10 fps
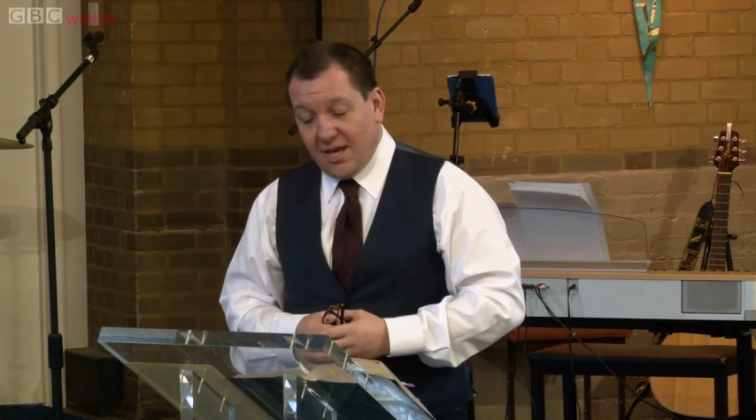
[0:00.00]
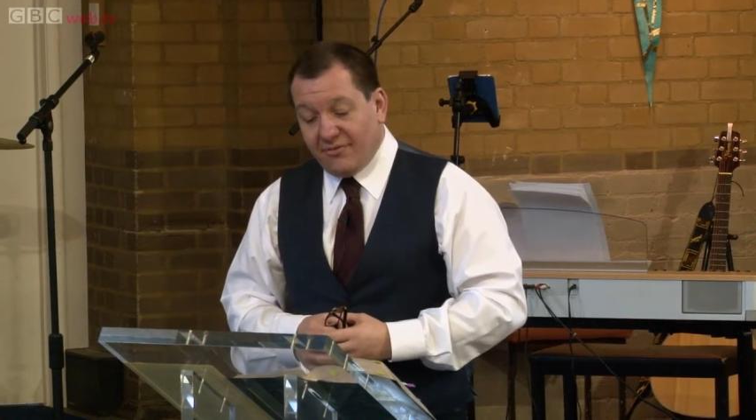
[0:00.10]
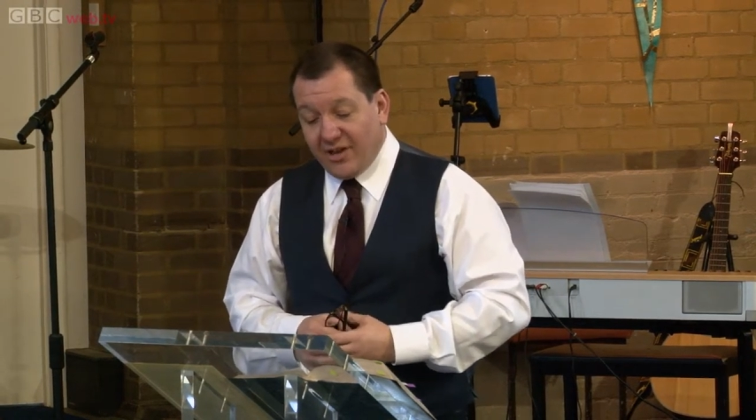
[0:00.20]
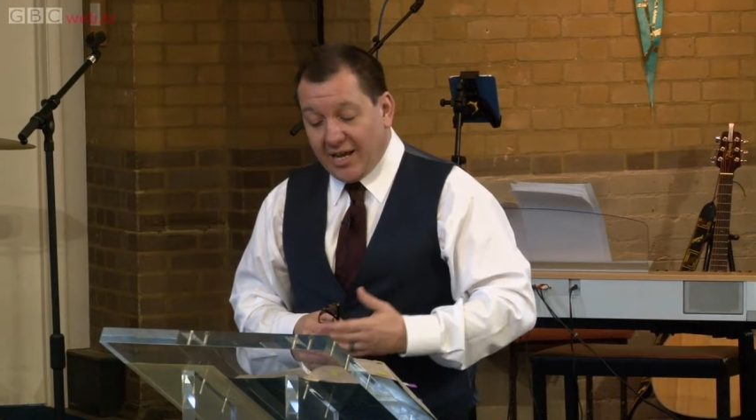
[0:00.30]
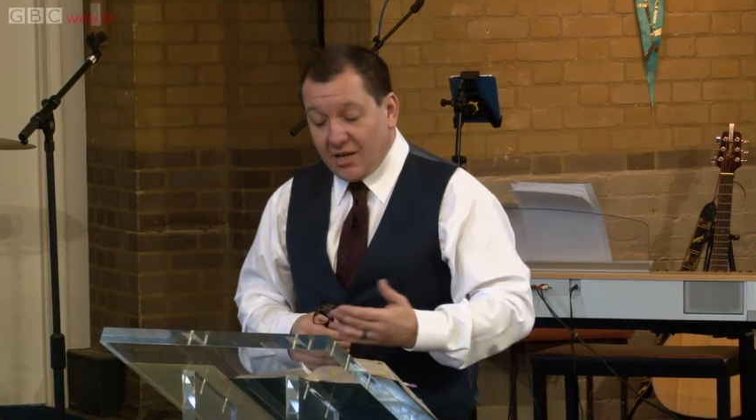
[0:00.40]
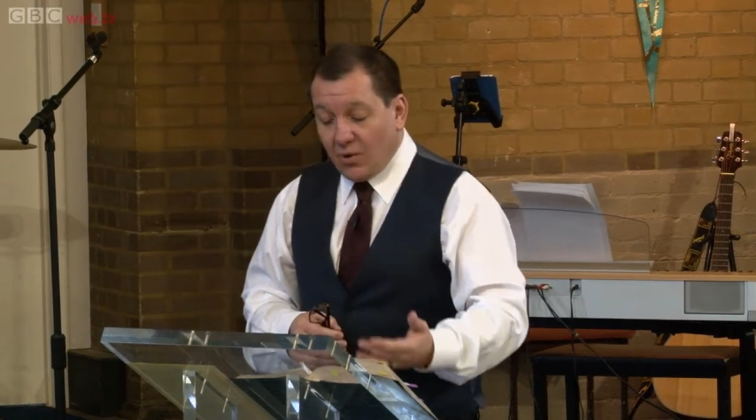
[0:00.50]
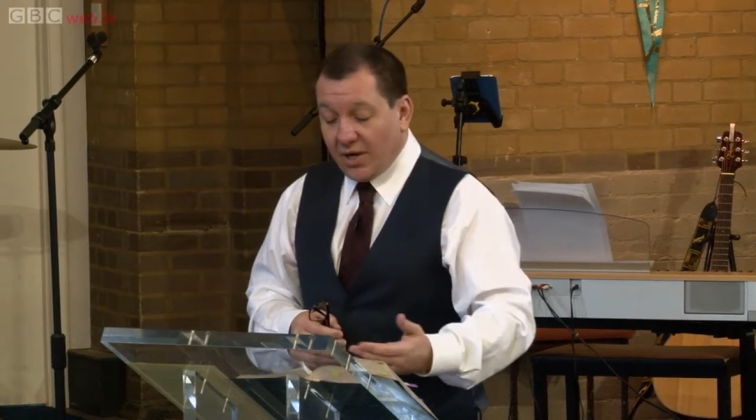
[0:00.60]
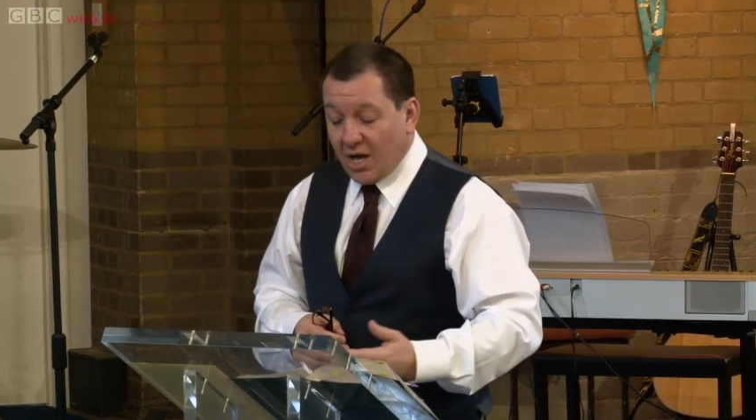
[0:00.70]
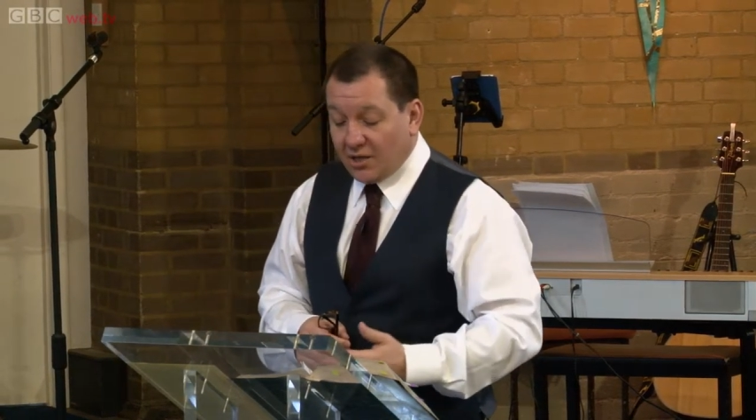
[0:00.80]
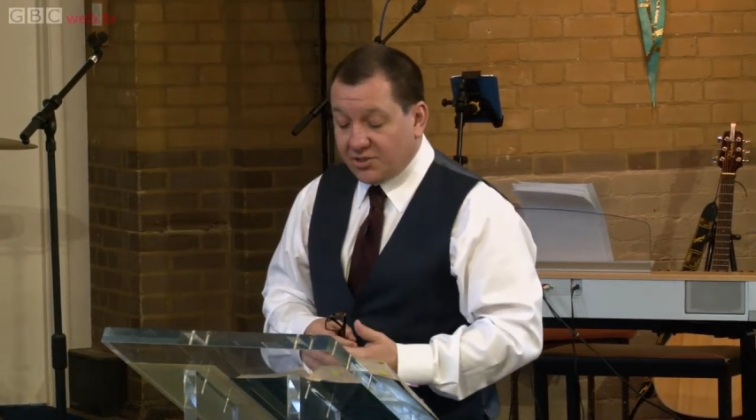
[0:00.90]
If
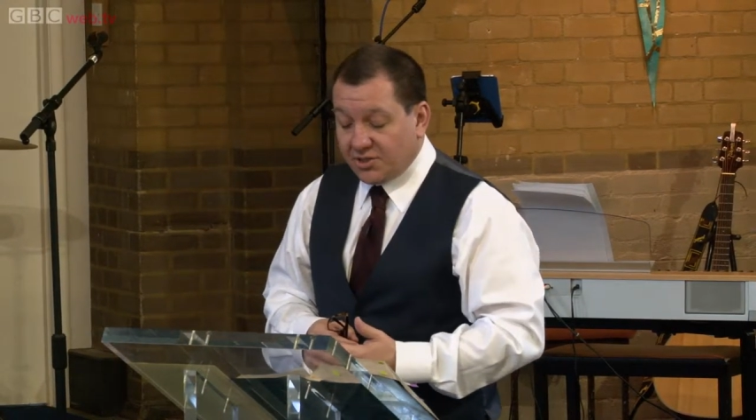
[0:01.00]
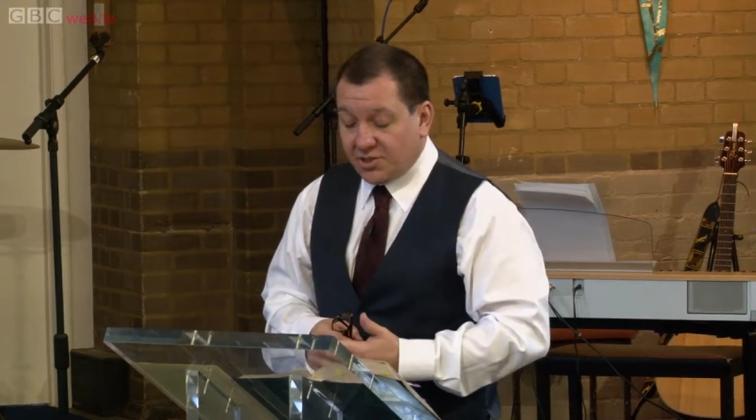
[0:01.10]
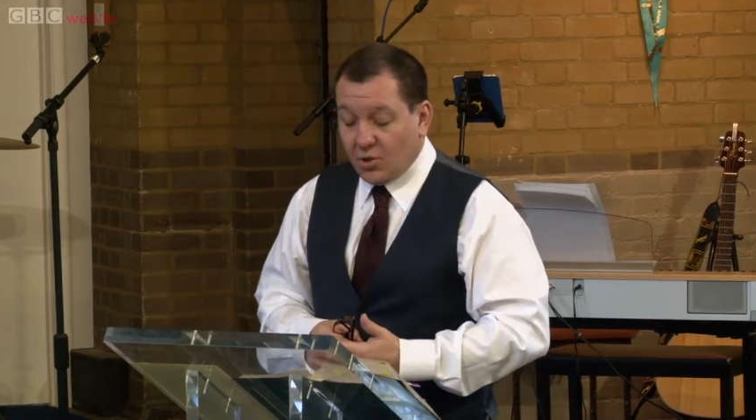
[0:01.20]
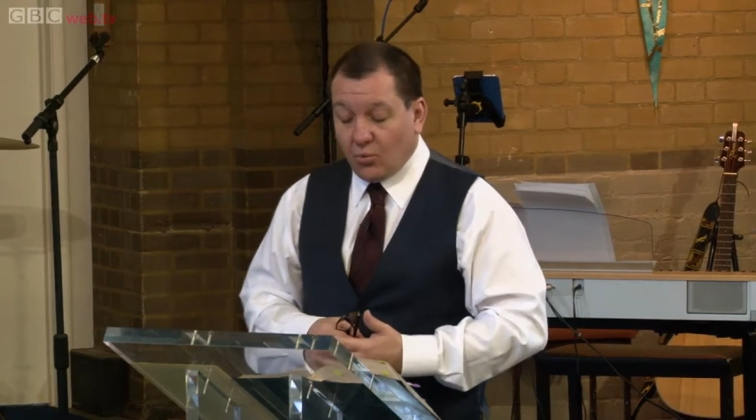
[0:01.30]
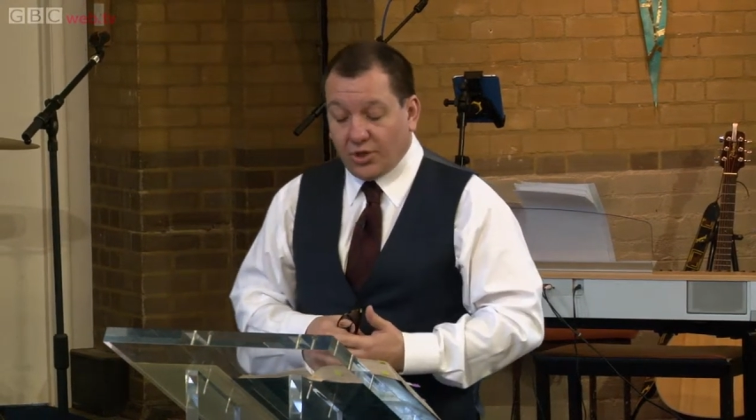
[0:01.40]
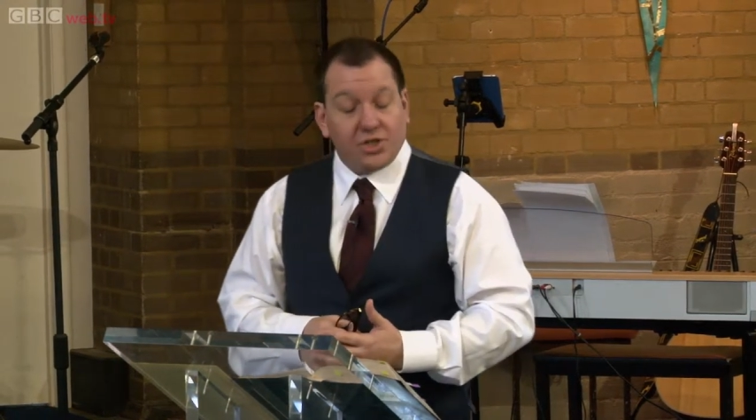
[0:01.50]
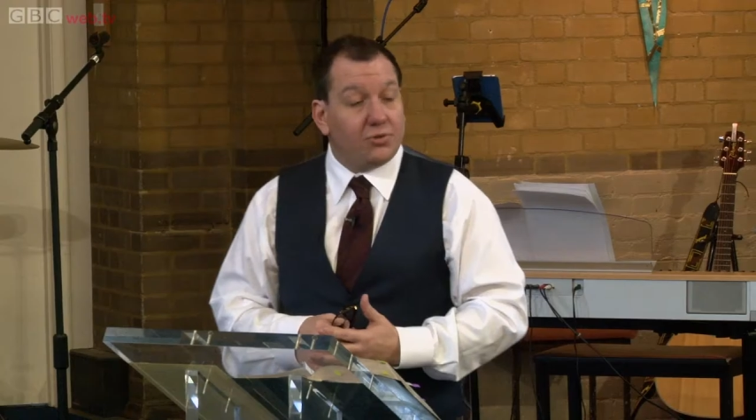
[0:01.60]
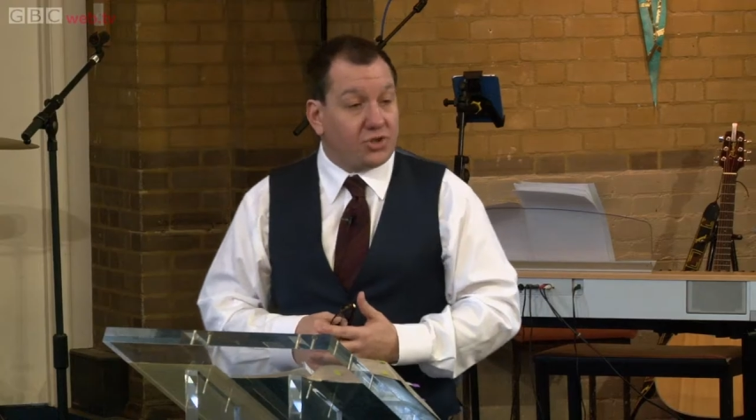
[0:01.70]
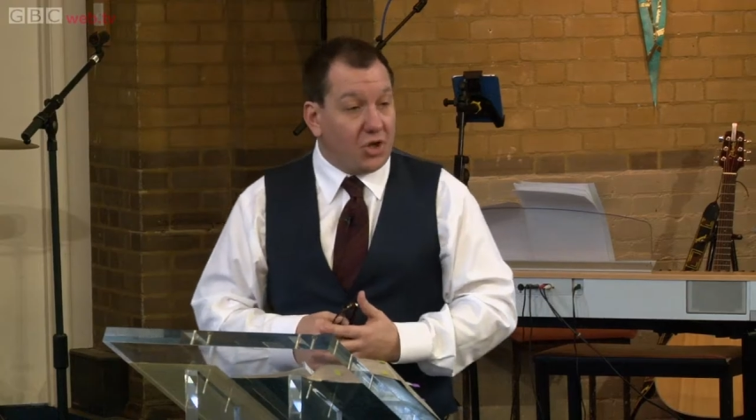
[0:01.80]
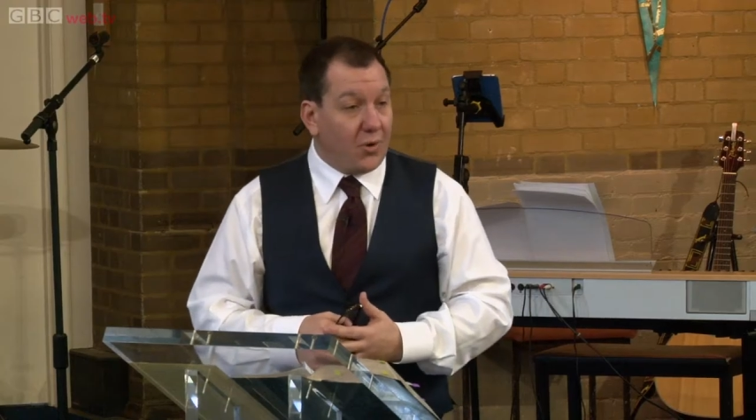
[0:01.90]
anyone asks, 'What are
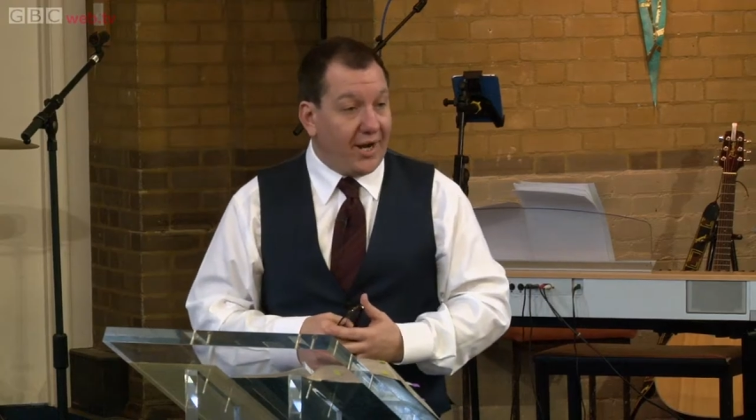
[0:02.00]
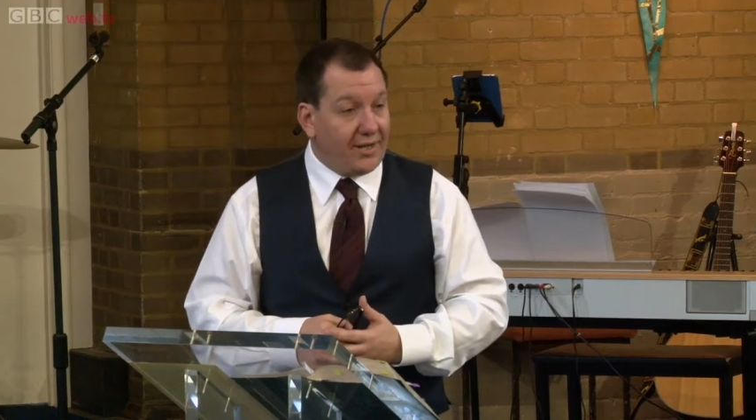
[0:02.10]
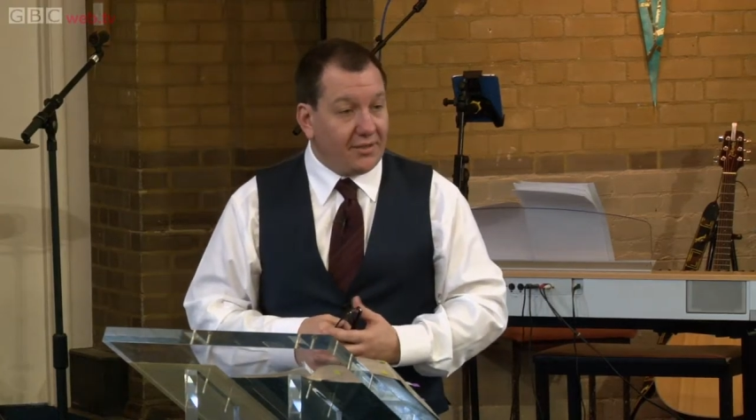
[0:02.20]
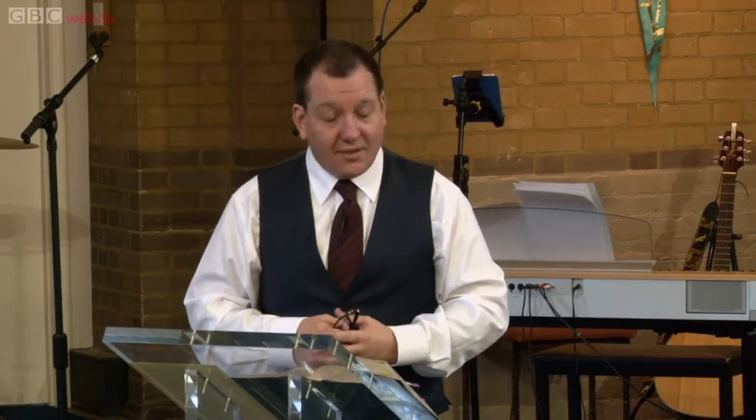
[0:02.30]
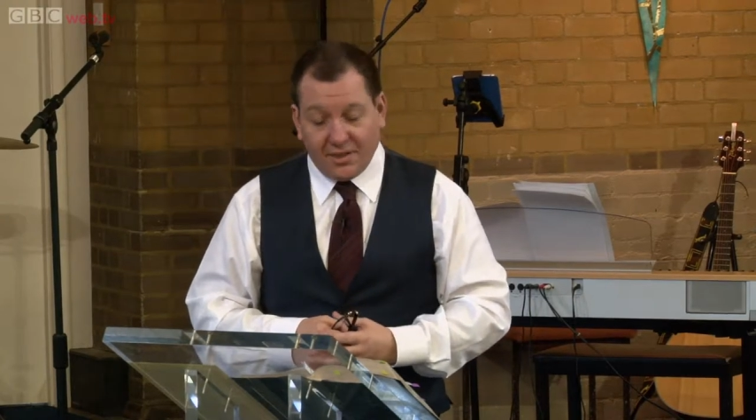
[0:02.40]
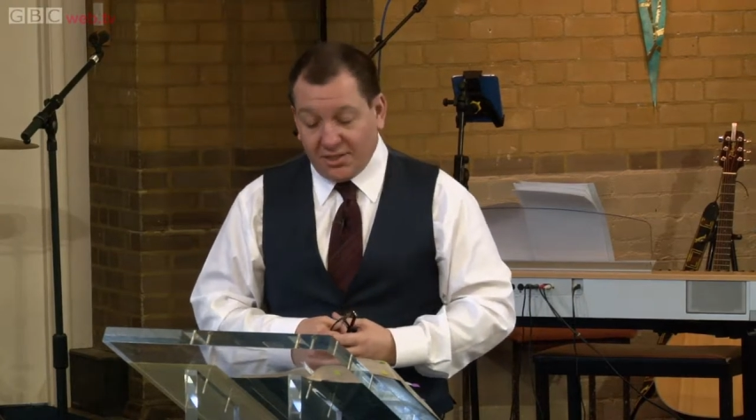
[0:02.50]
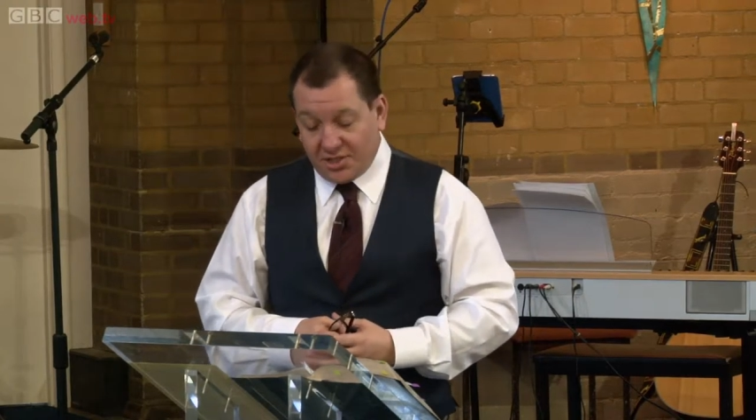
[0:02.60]
you doing?'